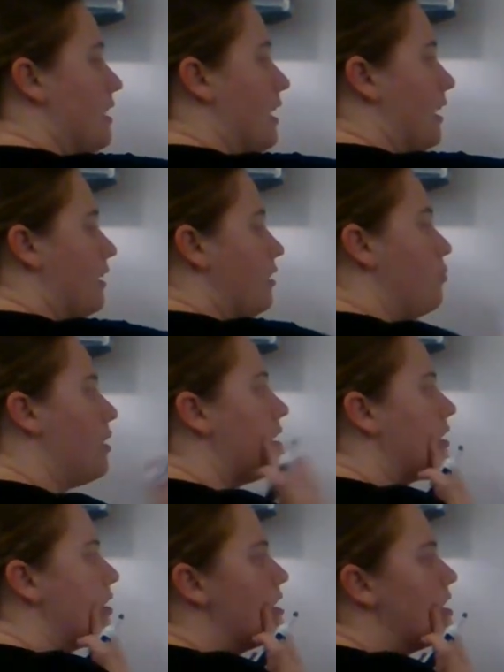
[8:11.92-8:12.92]
9,
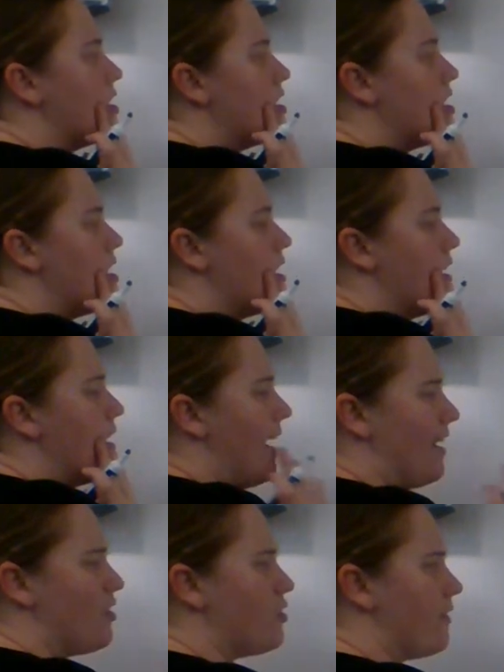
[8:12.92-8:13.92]
well,
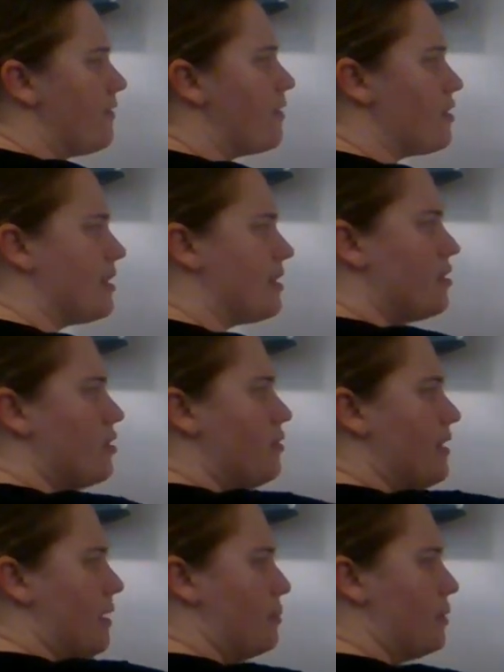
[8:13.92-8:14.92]
Actually, first, let's do
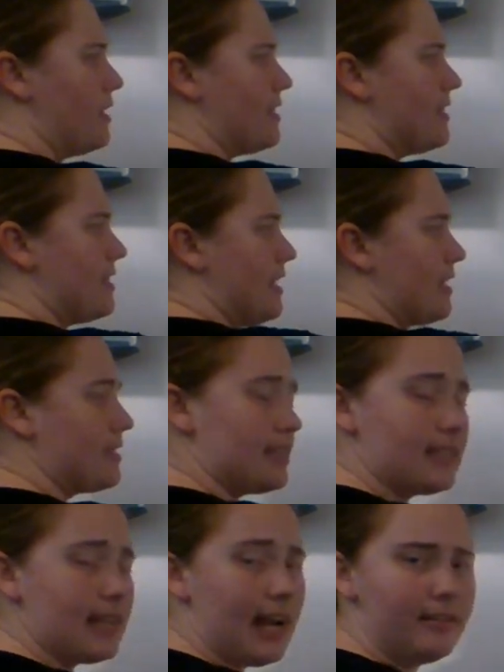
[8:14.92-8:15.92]
9 plus 6,
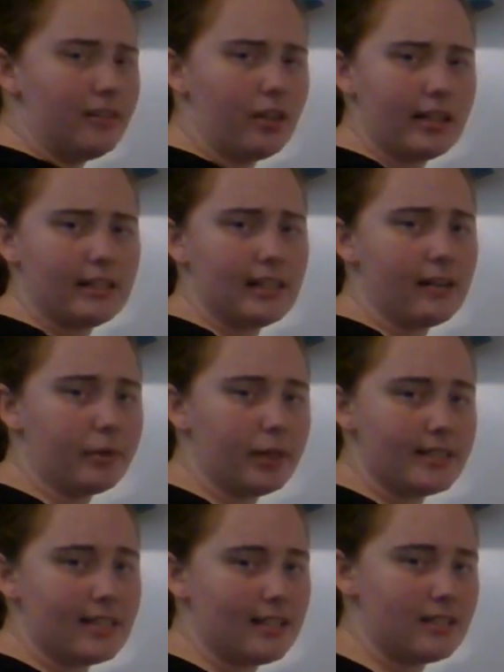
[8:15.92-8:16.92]
because I look at 9
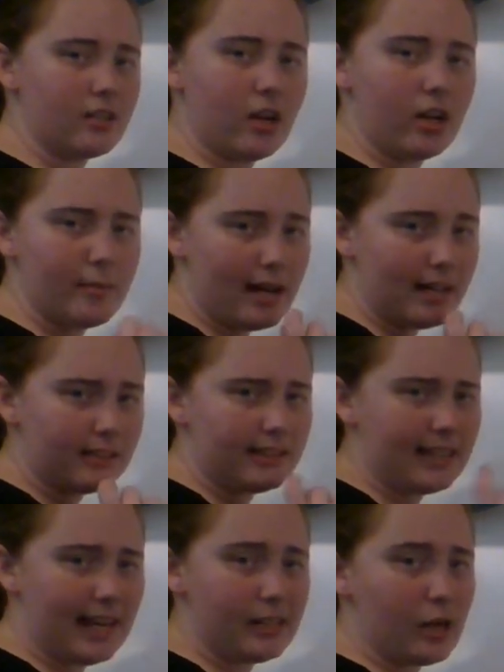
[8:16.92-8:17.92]
plus 6 and automatically
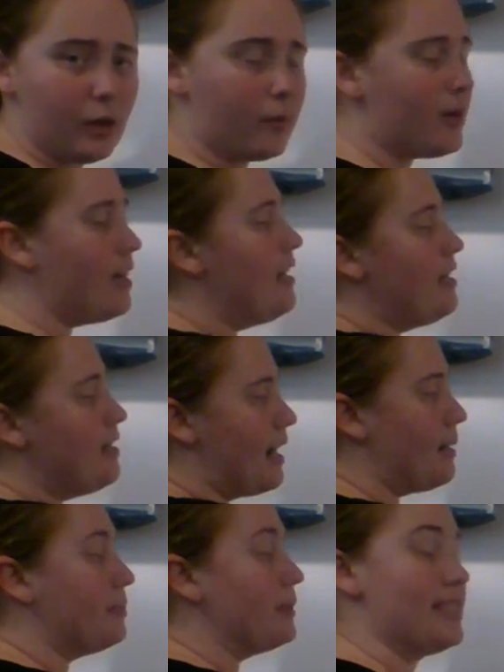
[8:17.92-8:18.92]
I know
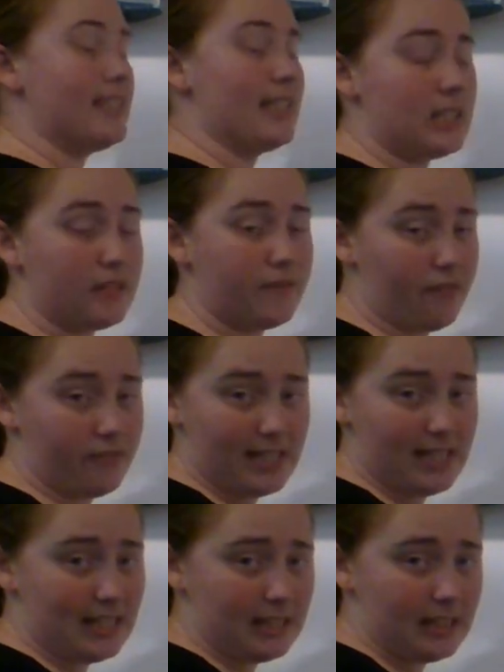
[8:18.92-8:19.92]
9 plus 6 is
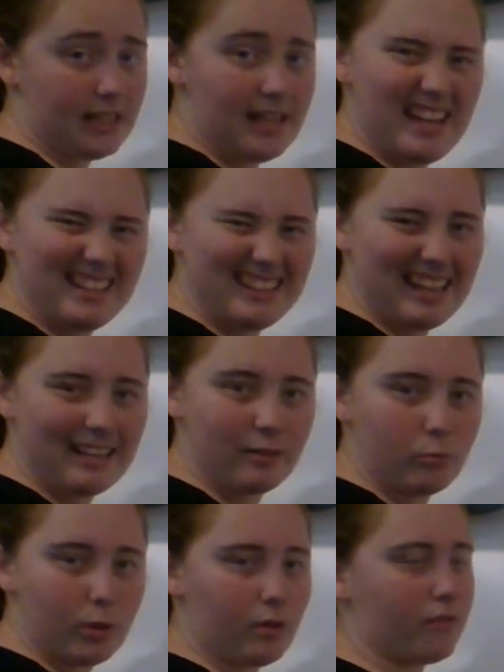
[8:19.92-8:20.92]
15, and I can
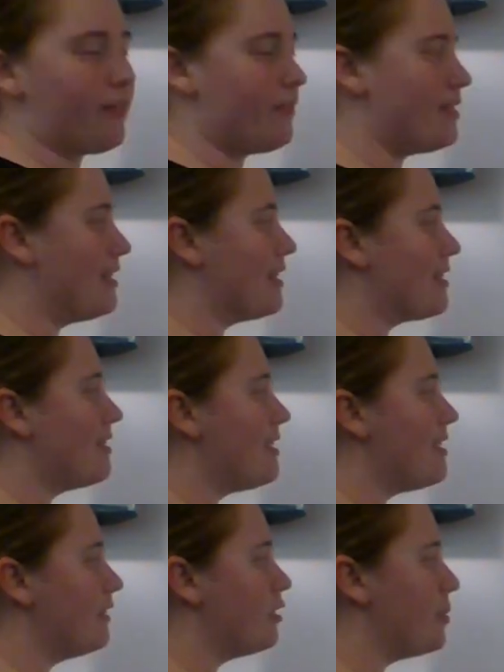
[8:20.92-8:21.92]
work with 15. That's a
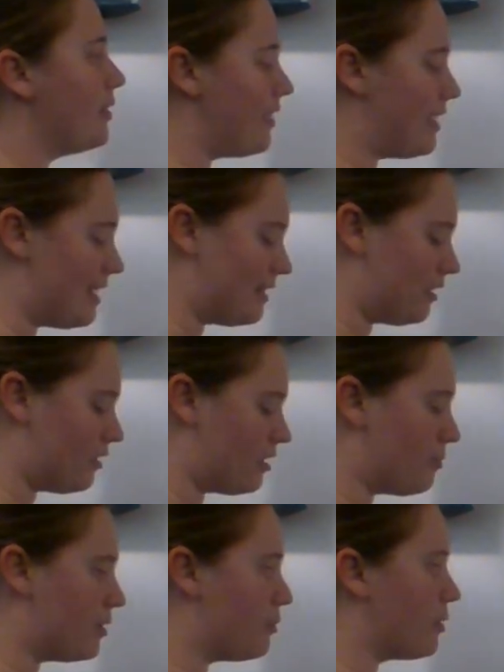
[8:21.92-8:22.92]
little bit of an easier
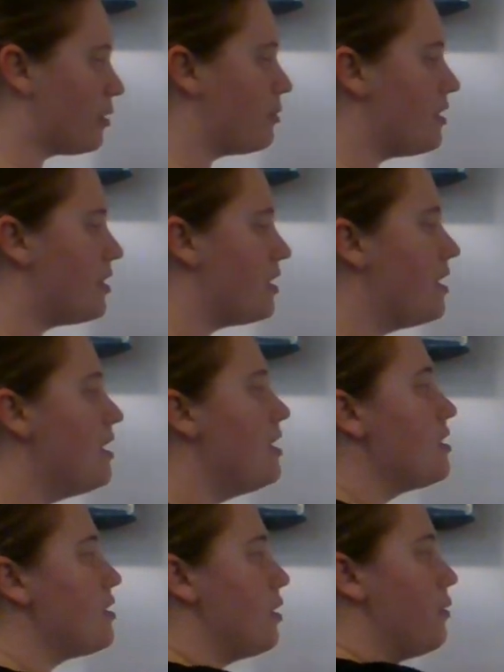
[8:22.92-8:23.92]
number to work with.
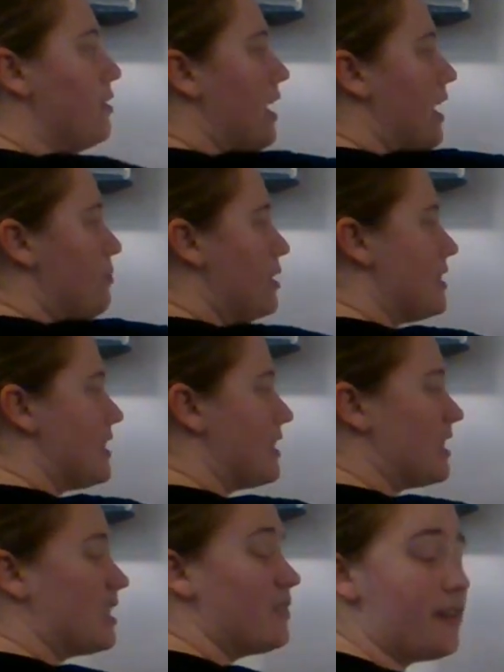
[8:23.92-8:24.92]
So 9 plus 6
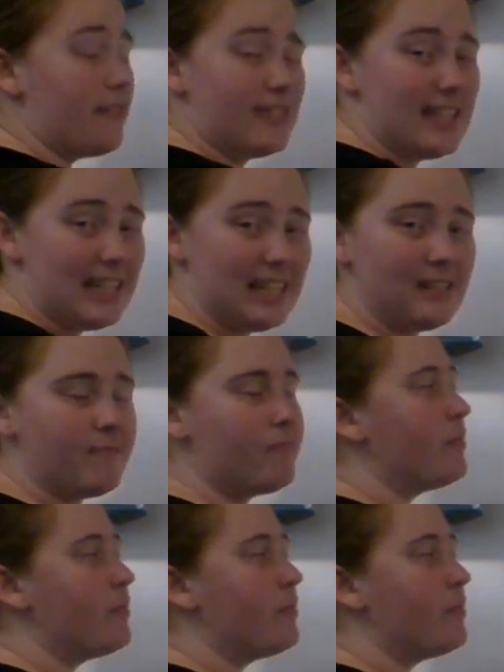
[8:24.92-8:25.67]
is 15,